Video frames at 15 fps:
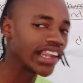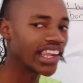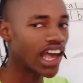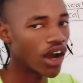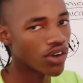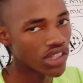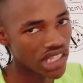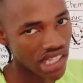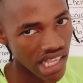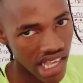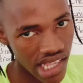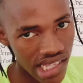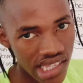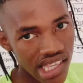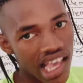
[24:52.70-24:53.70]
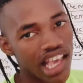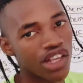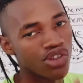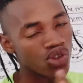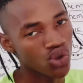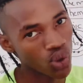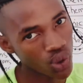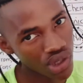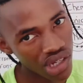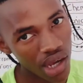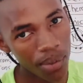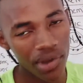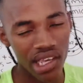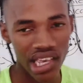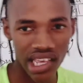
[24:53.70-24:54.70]
now since
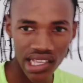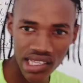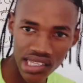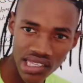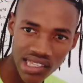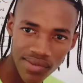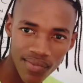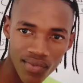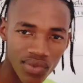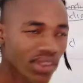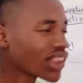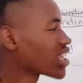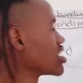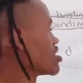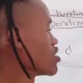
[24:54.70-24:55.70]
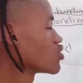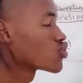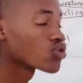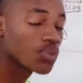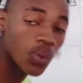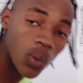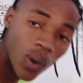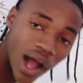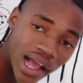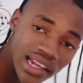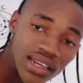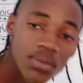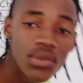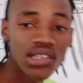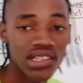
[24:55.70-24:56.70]
sodium is in group 1, it
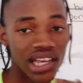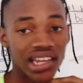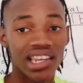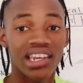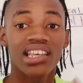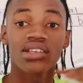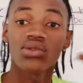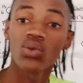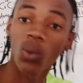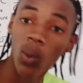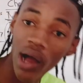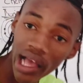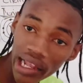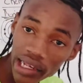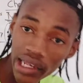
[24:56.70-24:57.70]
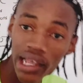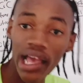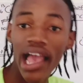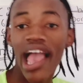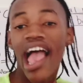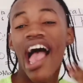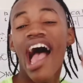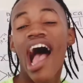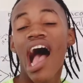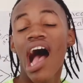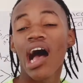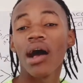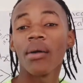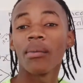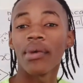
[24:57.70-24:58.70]
means that it has 1
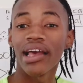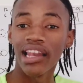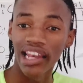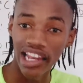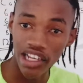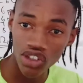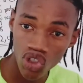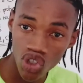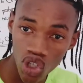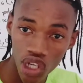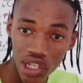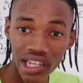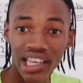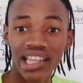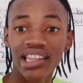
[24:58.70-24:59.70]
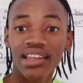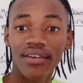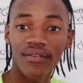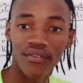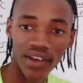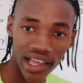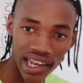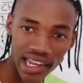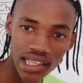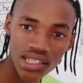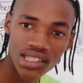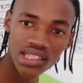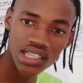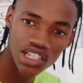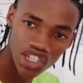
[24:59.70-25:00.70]
electron in the
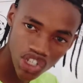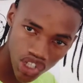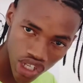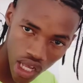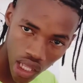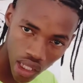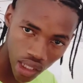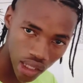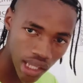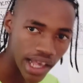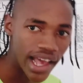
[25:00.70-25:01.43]
valence shell.